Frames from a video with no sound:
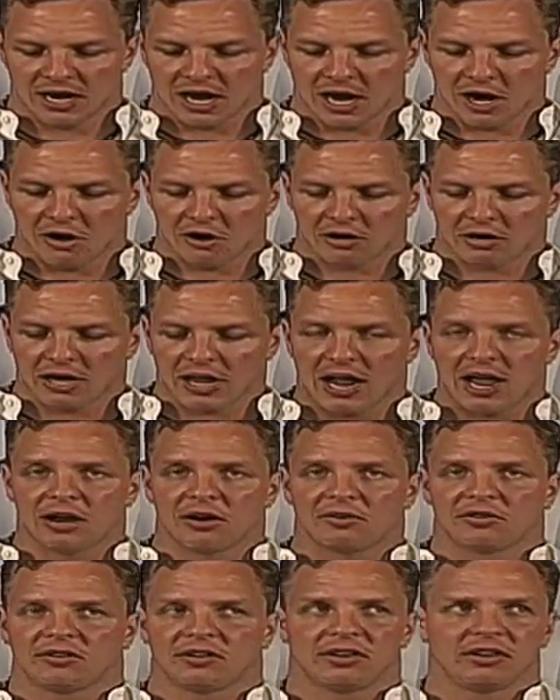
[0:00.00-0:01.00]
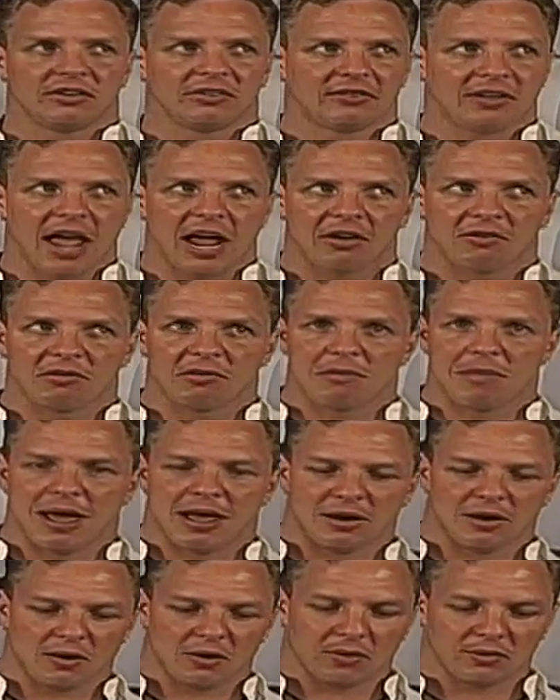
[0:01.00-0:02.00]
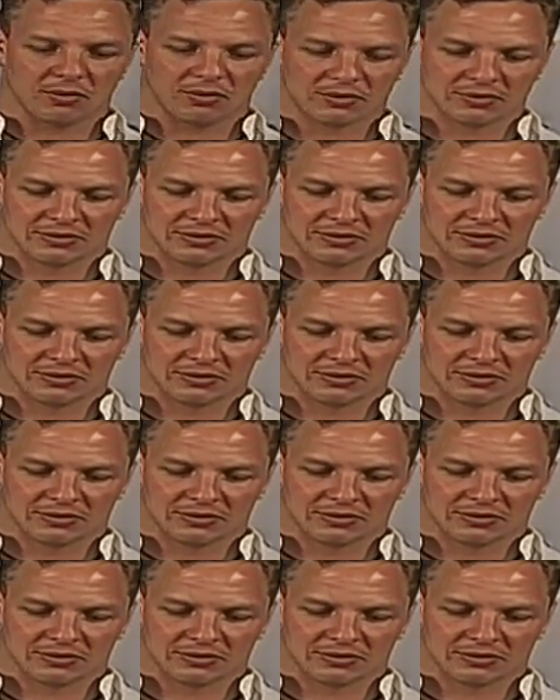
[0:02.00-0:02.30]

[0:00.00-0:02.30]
Erica Anderson in Sacramento.